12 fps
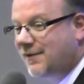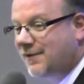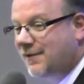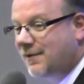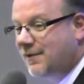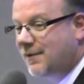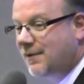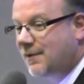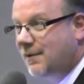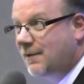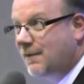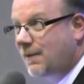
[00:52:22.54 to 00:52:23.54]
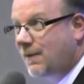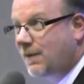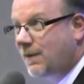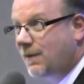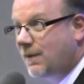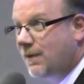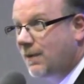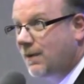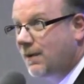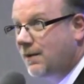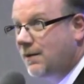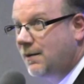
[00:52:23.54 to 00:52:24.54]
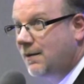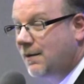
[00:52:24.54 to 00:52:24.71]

Nobody speaks.